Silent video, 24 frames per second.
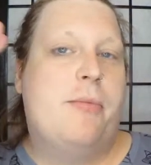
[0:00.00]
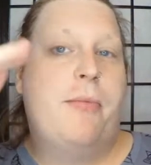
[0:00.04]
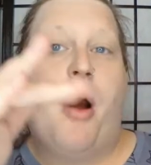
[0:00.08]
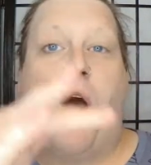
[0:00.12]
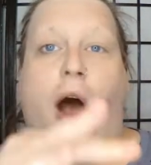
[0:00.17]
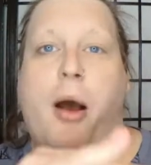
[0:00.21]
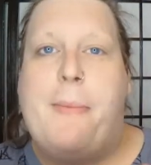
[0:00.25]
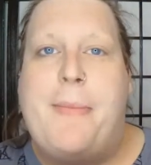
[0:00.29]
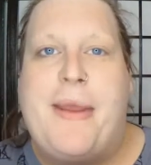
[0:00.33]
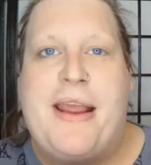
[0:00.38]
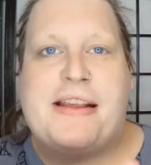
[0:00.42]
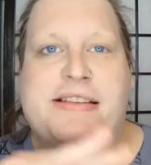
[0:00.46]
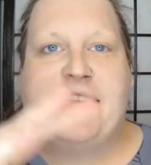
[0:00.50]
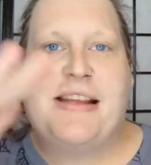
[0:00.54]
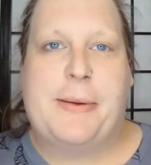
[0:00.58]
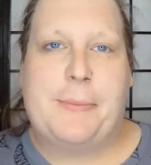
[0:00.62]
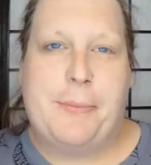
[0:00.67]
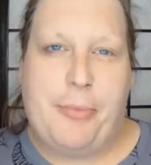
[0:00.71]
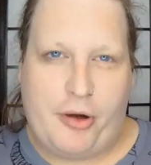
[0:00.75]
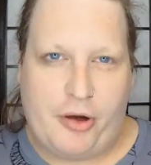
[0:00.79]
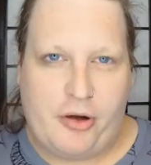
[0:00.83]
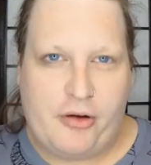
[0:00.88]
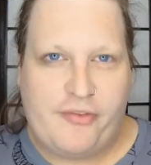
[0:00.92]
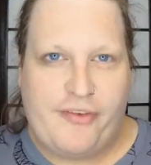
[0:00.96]
Amazing,
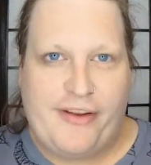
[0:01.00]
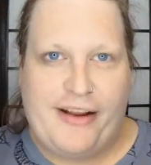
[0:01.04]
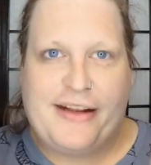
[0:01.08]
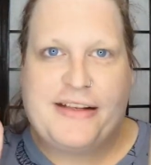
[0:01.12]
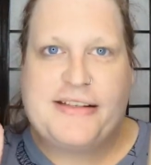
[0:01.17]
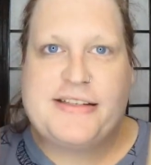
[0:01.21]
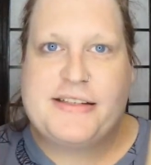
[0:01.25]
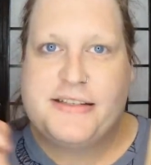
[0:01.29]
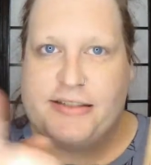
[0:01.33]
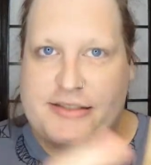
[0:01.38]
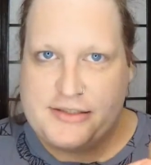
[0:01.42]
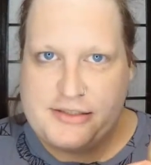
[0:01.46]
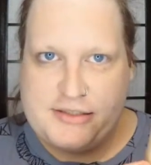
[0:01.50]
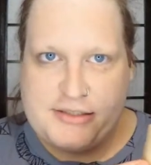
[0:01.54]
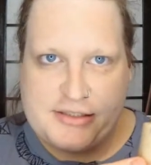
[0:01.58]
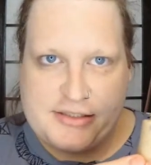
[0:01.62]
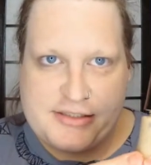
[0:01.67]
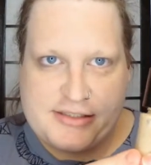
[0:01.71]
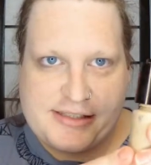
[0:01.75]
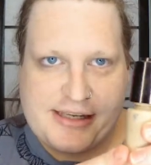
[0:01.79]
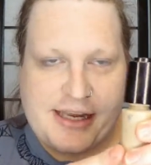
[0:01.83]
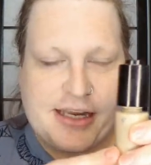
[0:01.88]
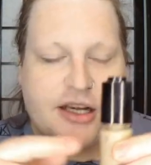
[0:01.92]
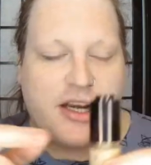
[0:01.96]
perfect
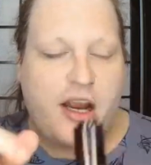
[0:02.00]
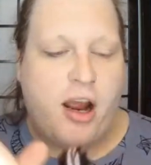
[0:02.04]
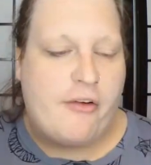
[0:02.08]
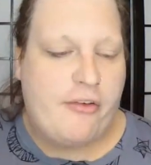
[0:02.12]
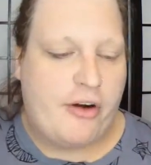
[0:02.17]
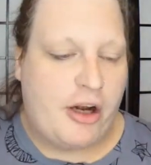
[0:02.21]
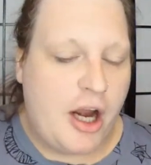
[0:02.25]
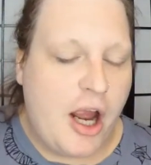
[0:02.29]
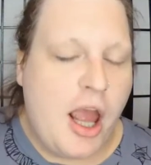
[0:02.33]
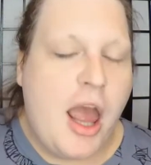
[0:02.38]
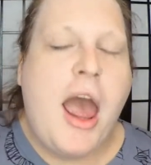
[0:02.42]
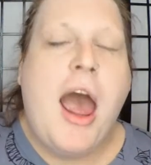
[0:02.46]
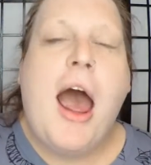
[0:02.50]
skin cover.